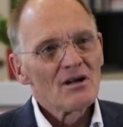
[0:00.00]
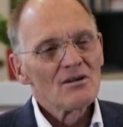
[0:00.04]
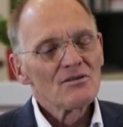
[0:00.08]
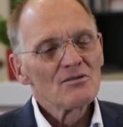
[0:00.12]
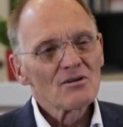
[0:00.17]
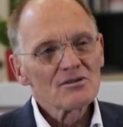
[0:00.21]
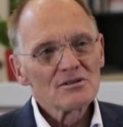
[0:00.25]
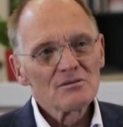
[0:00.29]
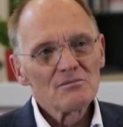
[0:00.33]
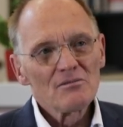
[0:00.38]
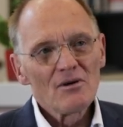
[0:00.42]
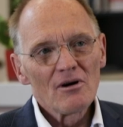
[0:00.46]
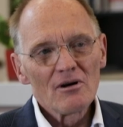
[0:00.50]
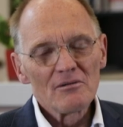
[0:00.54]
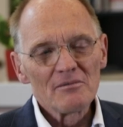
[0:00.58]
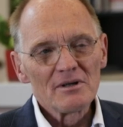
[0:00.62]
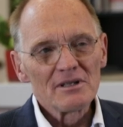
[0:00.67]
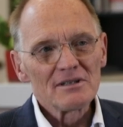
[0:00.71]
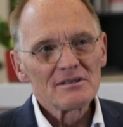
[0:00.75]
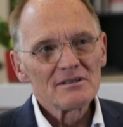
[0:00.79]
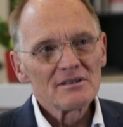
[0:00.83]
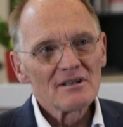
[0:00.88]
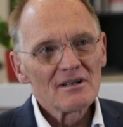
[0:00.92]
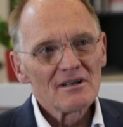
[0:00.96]
Dr.
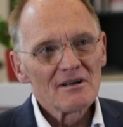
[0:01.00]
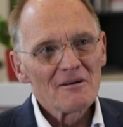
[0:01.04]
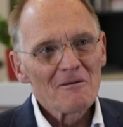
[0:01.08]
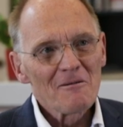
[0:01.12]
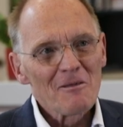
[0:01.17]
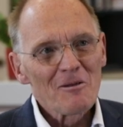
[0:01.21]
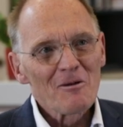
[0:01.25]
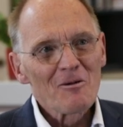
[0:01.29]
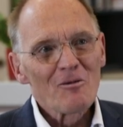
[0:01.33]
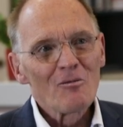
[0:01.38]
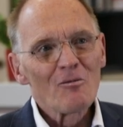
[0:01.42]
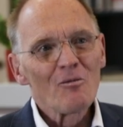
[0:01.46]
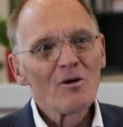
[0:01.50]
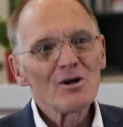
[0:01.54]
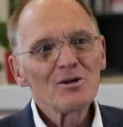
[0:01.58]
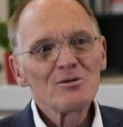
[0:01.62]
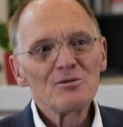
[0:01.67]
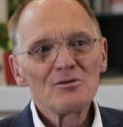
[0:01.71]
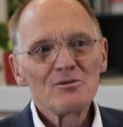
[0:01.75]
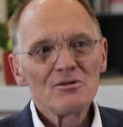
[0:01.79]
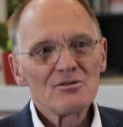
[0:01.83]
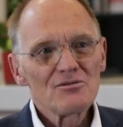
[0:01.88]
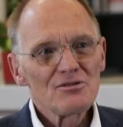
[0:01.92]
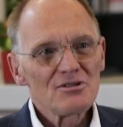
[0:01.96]
Mohamed, what
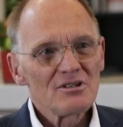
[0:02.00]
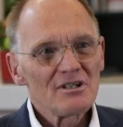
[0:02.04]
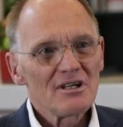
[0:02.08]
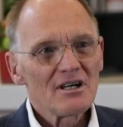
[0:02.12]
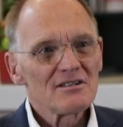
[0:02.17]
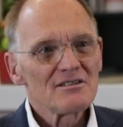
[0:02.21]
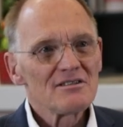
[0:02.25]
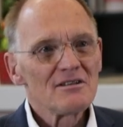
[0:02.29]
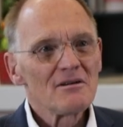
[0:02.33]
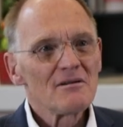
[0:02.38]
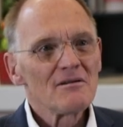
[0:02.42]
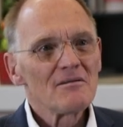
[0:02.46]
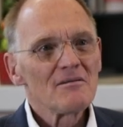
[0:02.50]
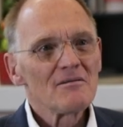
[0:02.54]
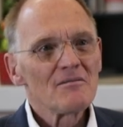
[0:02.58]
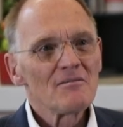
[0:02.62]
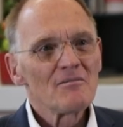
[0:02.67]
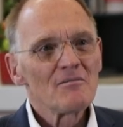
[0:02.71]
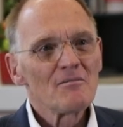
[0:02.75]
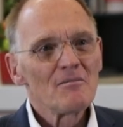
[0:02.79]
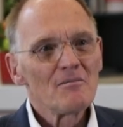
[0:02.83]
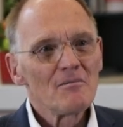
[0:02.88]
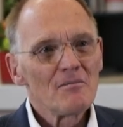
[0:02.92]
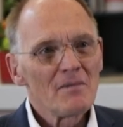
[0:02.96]
do you see as the
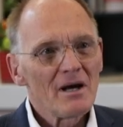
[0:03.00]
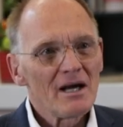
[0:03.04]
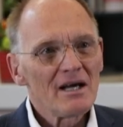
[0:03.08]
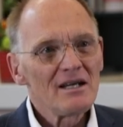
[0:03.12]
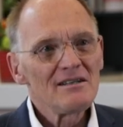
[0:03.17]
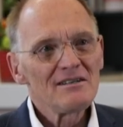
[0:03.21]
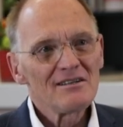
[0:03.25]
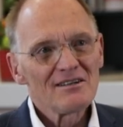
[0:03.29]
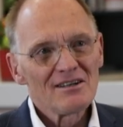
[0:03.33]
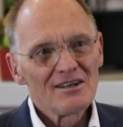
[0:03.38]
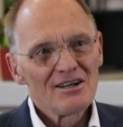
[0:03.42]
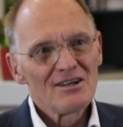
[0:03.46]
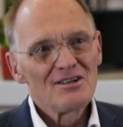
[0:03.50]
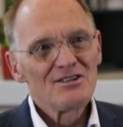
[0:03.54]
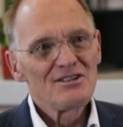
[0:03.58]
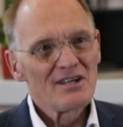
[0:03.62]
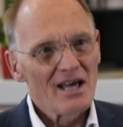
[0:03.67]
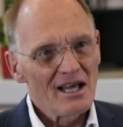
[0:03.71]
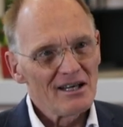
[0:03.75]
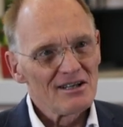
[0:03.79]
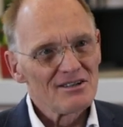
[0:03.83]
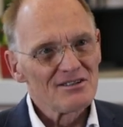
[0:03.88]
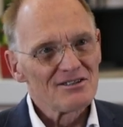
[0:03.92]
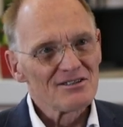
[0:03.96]
main
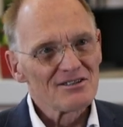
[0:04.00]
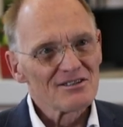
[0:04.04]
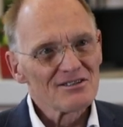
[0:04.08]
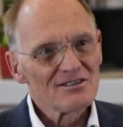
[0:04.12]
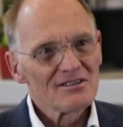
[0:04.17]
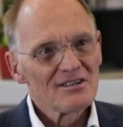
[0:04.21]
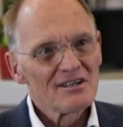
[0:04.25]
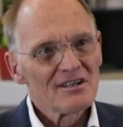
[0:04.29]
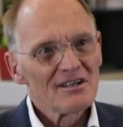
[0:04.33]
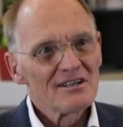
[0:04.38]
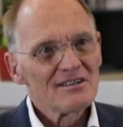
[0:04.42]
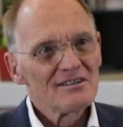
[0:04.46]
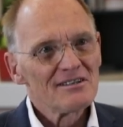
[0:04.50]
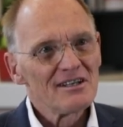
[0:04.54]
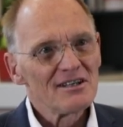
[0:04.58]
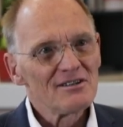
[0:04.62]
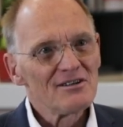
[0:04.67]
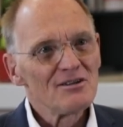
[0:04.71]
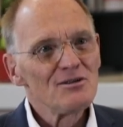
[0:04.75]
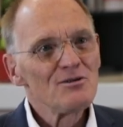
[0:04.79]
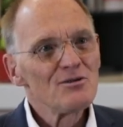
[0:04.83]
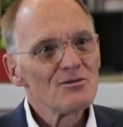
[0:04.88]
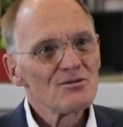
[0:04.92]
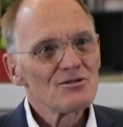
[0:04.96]
challenges that
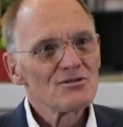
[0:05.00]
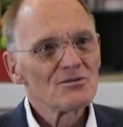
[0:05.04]
the new